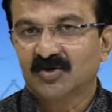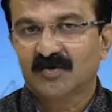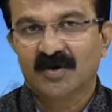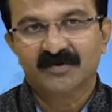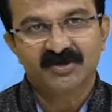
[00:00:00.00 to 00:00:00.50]

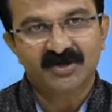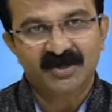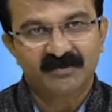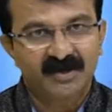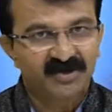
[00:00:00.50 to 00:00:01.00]
group of
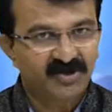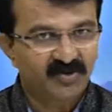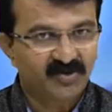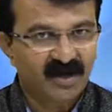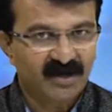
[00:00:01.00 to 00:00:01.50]
city-based
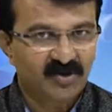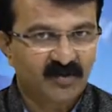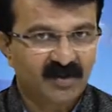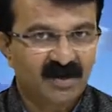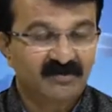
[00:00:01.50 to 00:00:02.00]
youth has
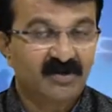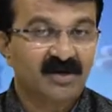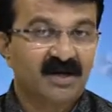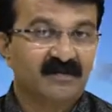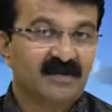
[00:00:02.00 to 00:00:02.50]
opened a
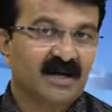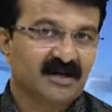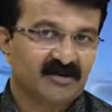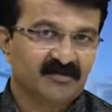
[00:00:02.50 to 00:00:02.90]
bird helpline